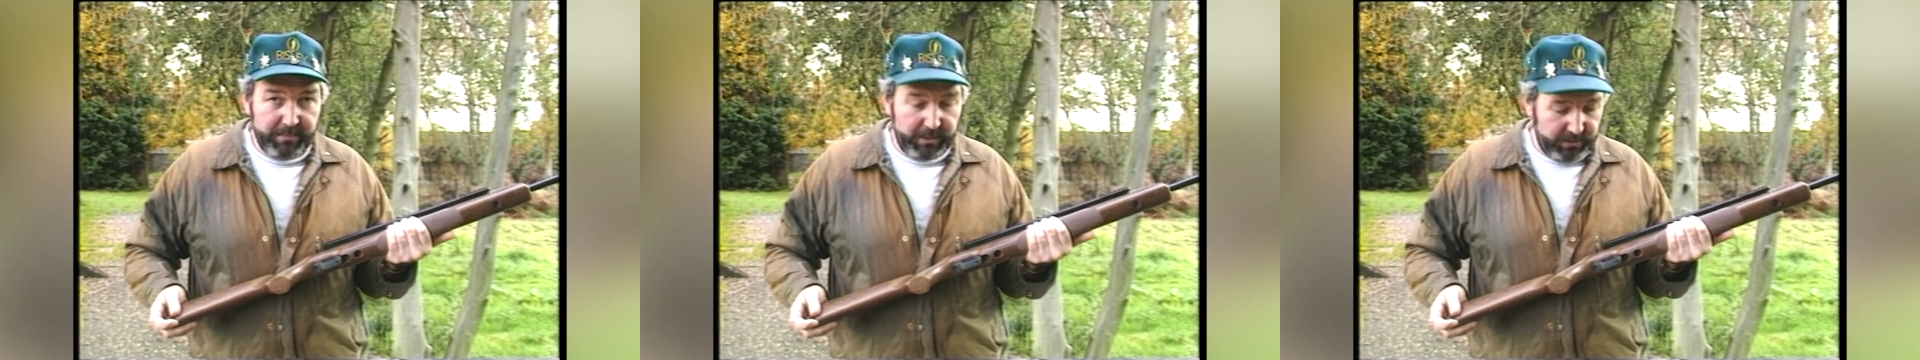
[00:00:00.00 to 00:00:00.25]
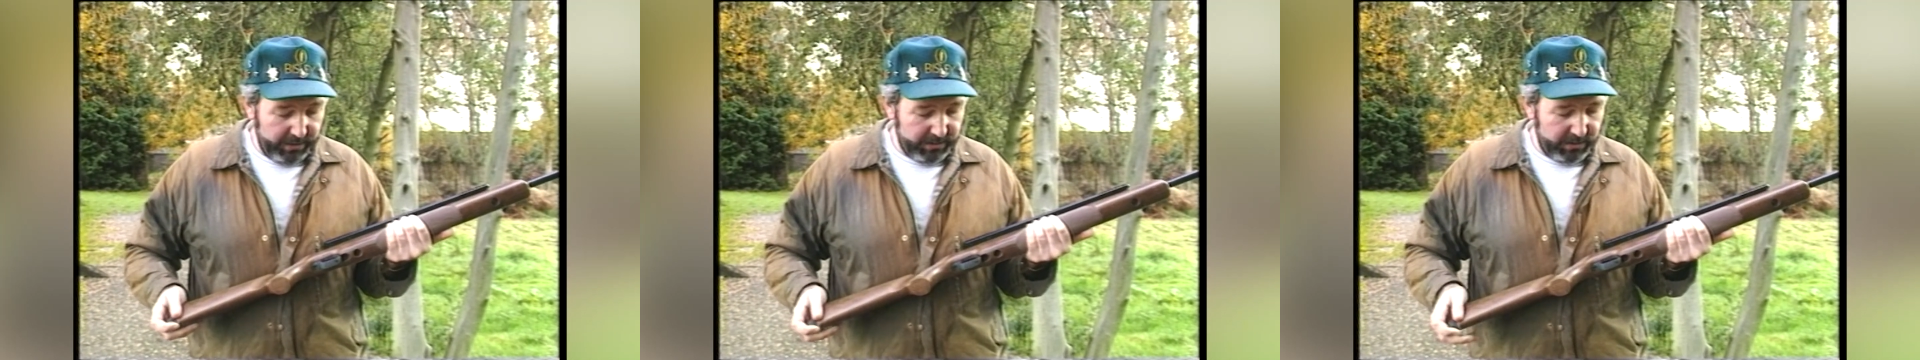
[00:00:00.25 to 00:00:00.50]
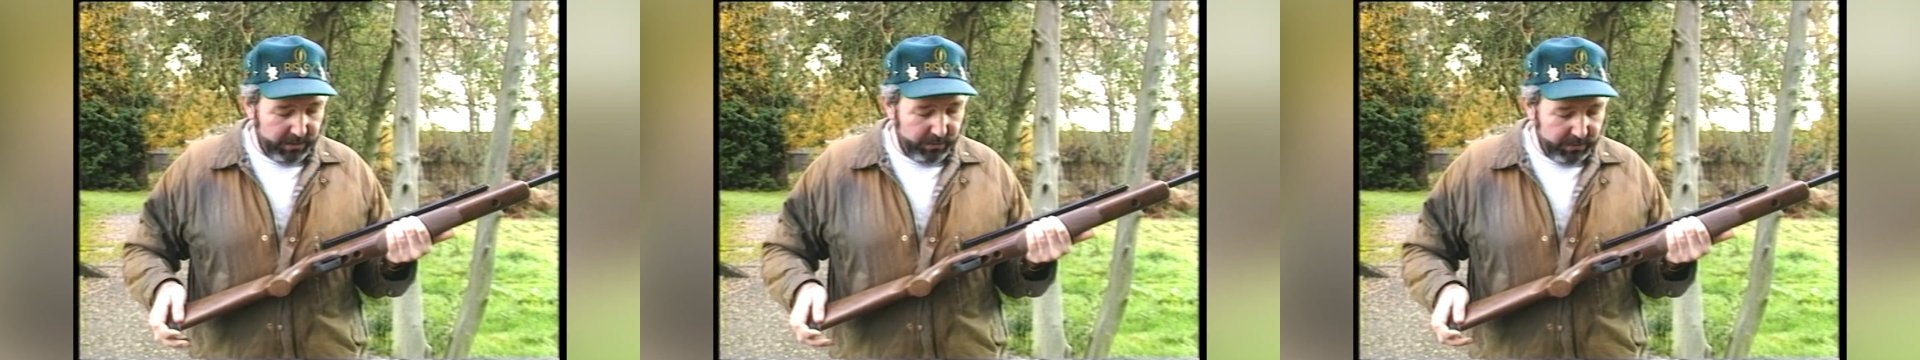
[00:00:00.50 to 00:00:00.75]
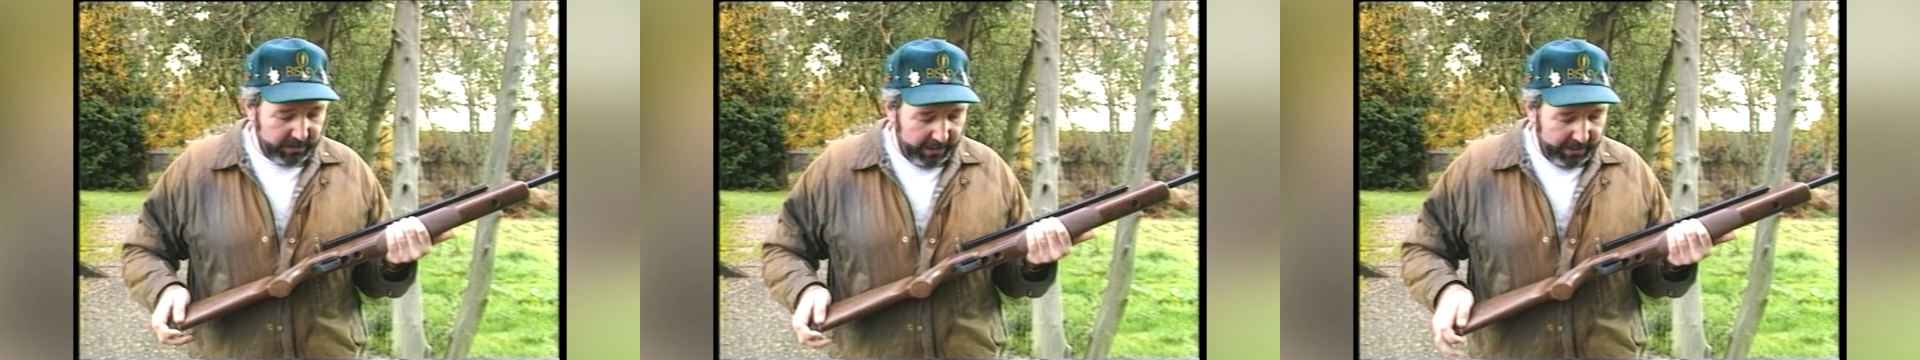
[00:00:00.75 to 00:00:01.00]
Most triggers are
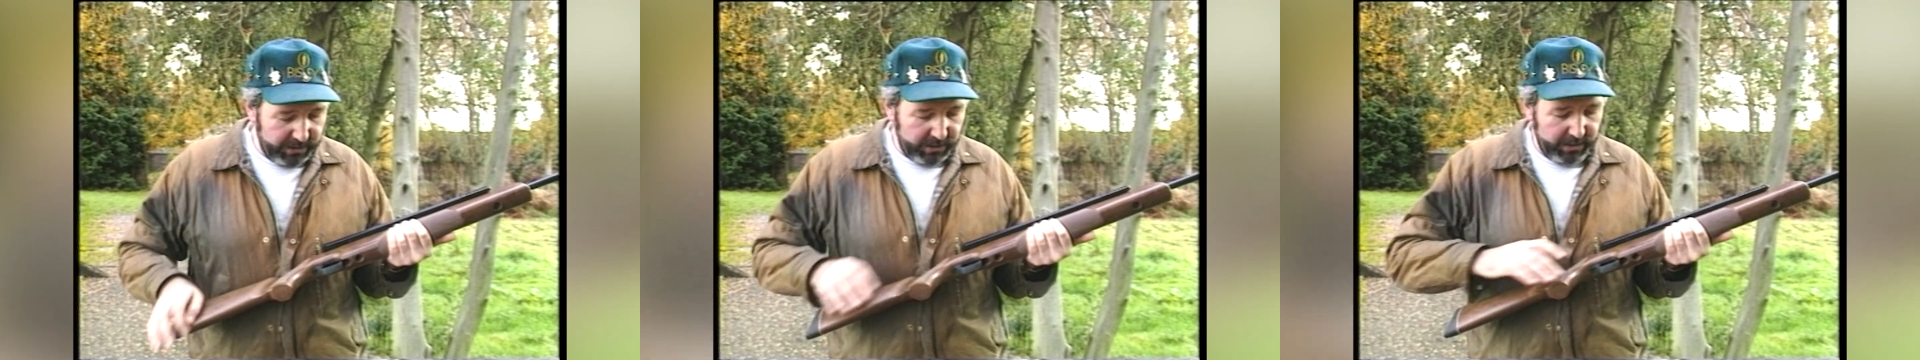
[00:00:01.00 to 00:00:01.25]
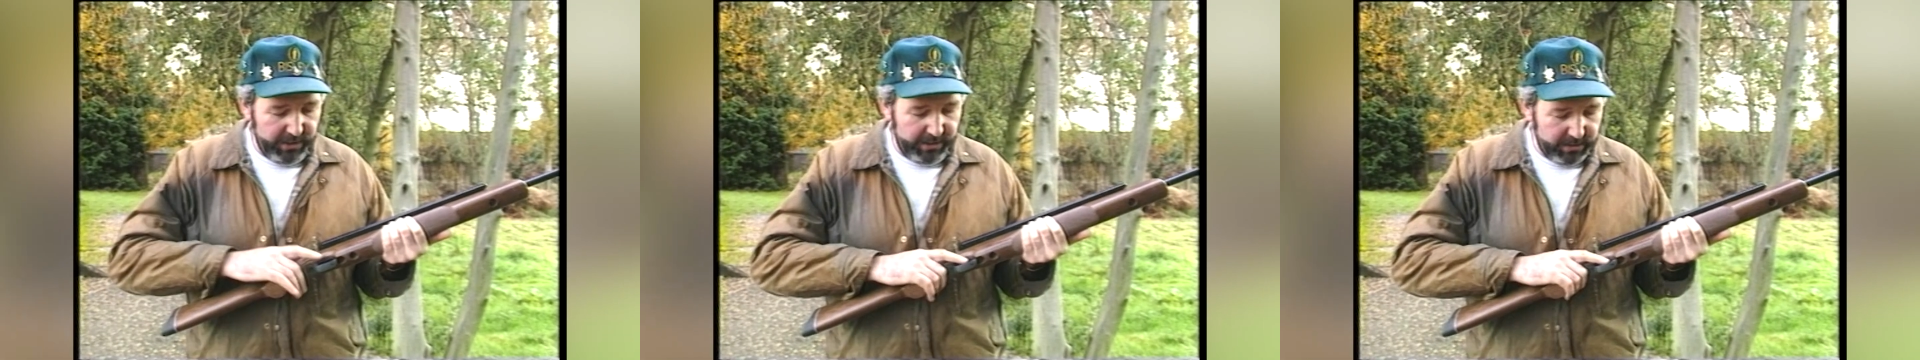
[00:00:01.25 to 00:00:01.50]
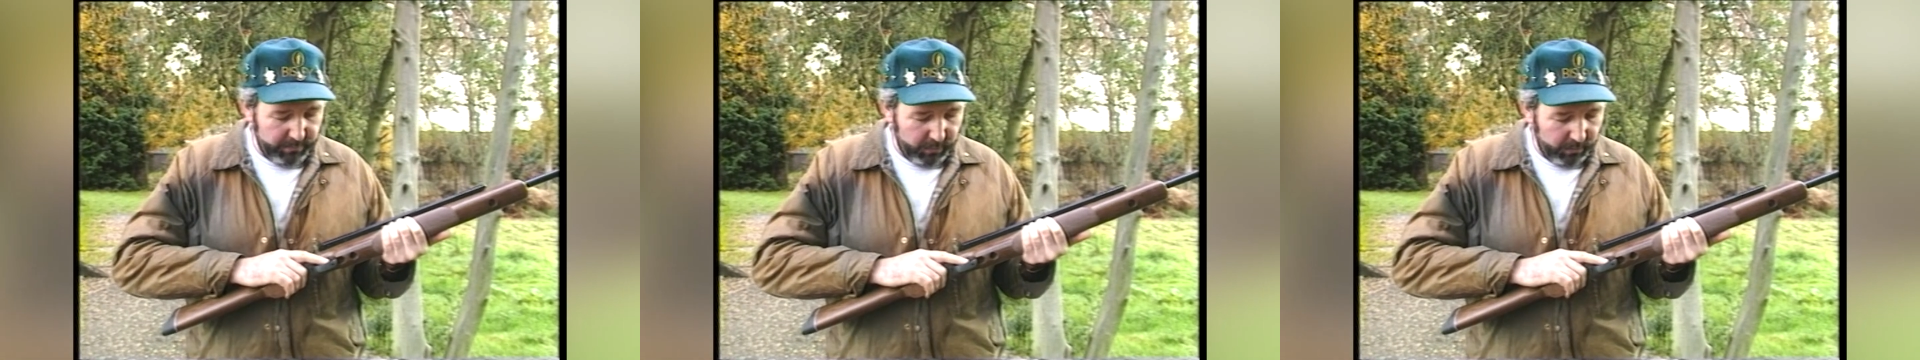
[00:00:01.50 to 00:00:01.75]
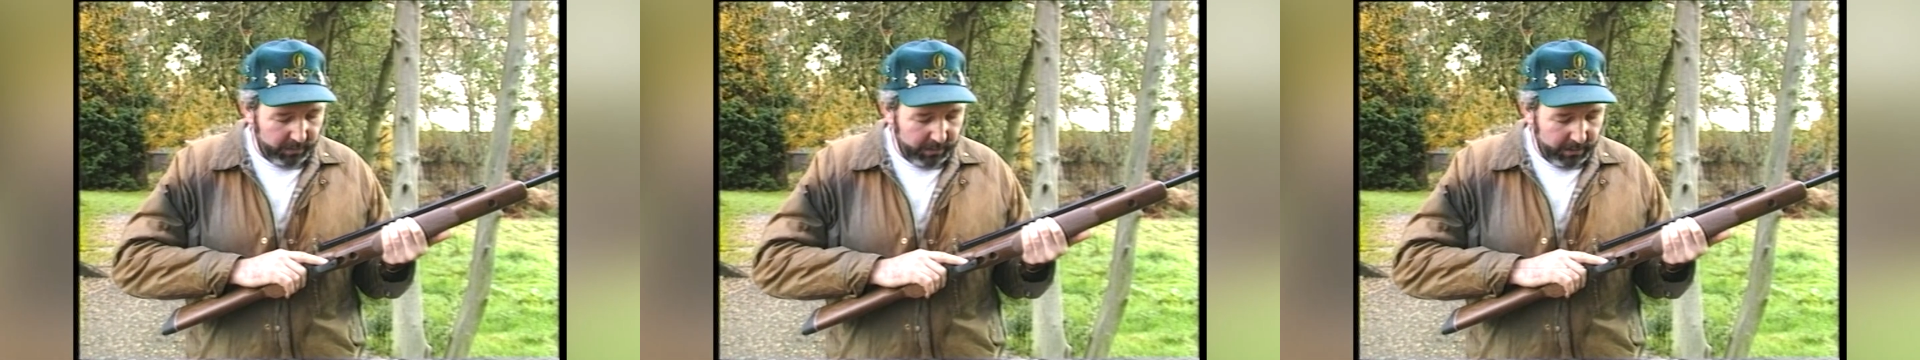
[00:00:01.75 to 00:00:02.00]
2-stage adjustable.